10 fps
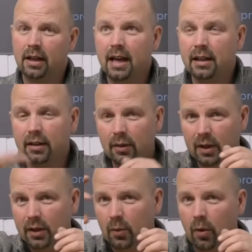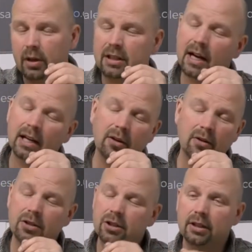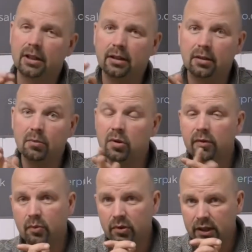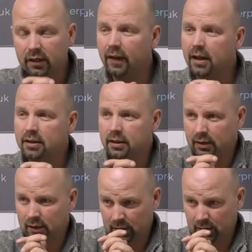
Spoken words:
anything where the water is highly oxygenated and moving pretty fast,